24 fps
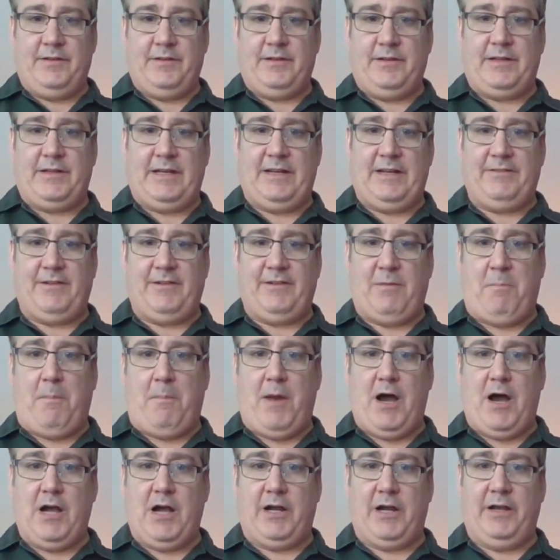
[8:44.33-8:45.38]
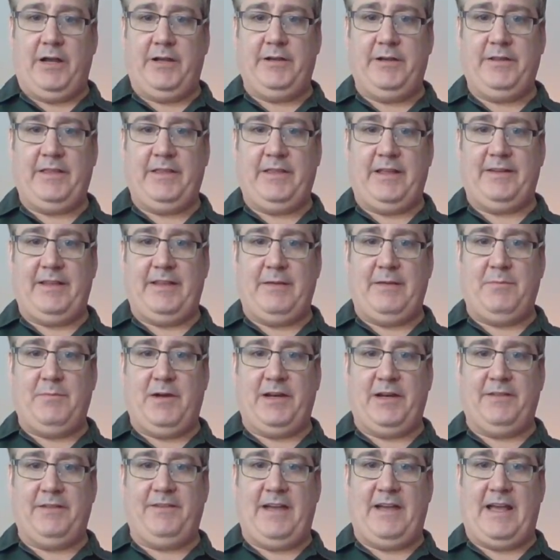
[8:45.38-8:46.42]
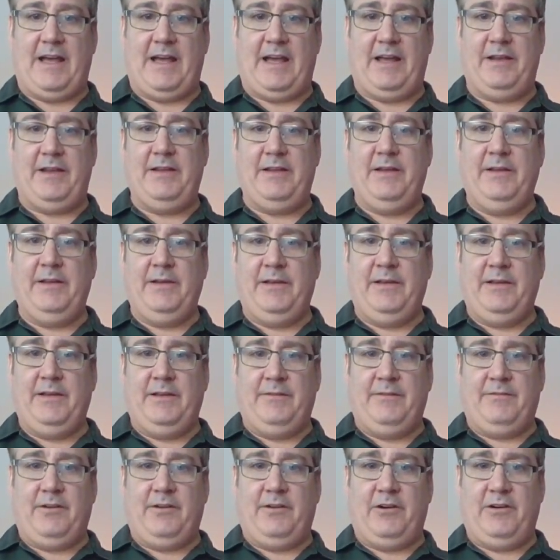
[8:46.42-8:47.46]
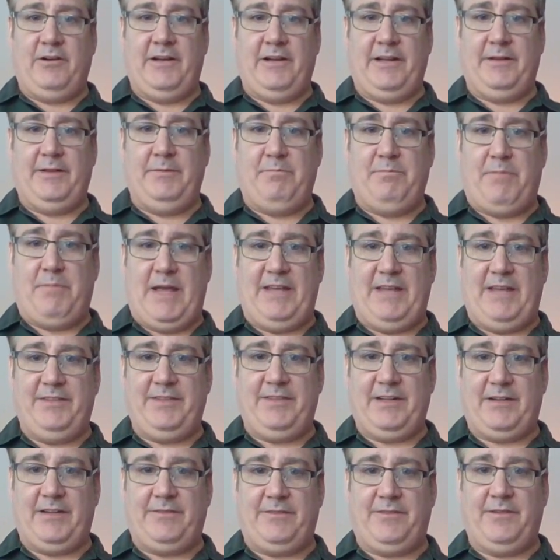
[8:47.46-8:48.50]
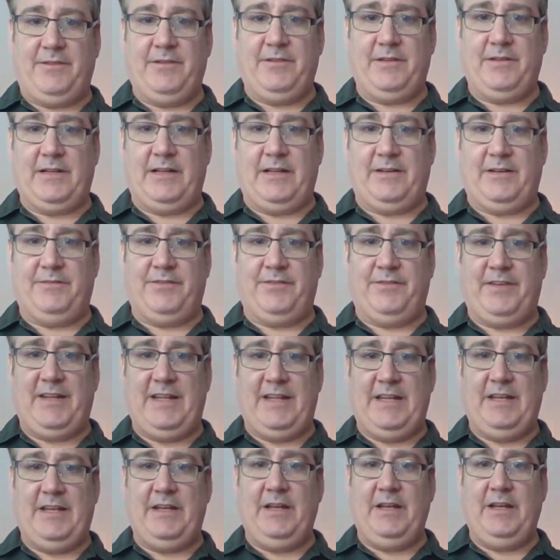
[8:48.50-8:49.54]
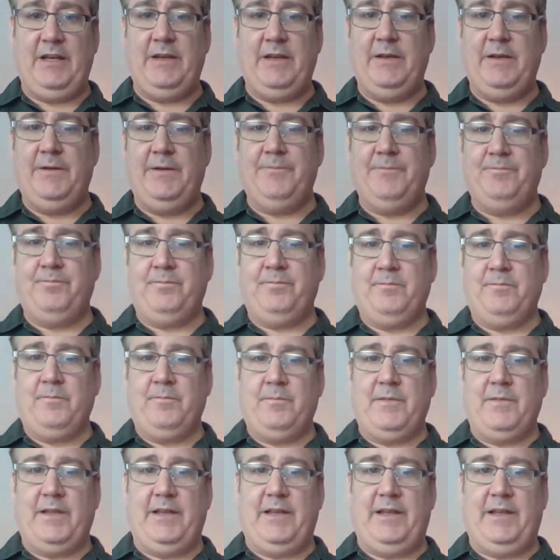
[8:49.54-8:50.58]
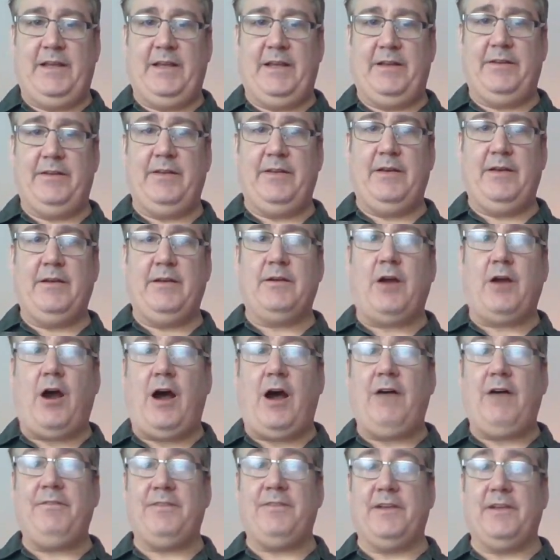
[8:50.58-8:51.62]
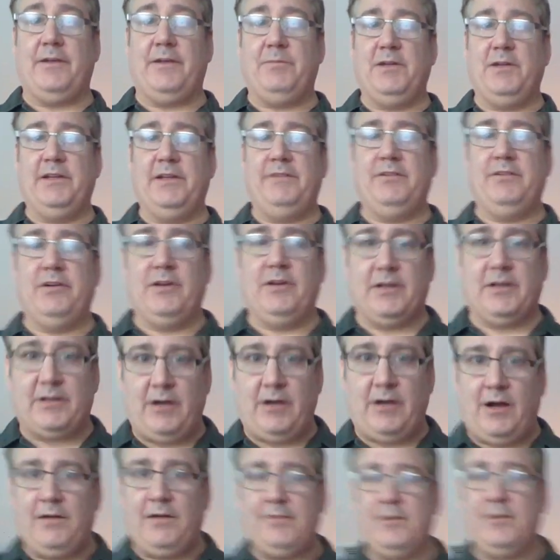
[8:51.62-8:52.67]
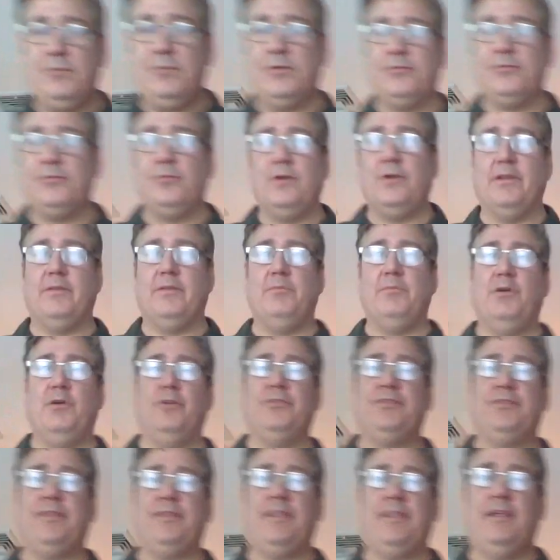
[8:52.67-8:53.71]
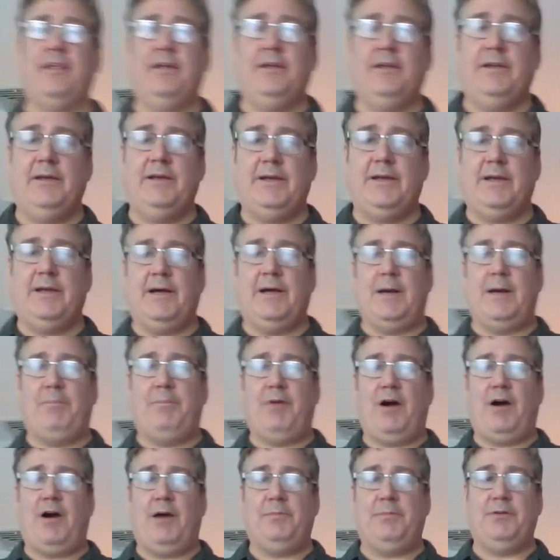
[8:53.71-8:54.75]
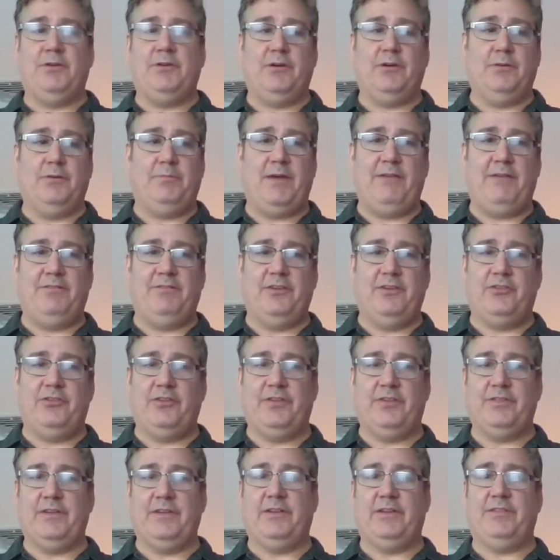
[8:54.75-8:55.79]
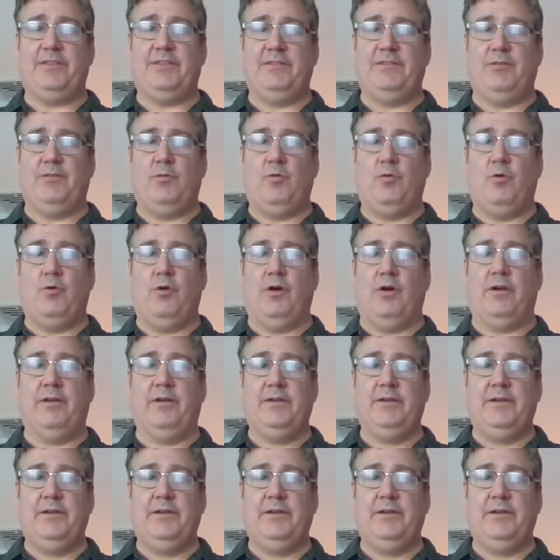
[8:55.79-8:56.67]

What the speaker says: kind of a mug that they might have had. Very basic, kind of tin. And coffee, believe it or not, coffee was one of the most popular beverages in the Civil War.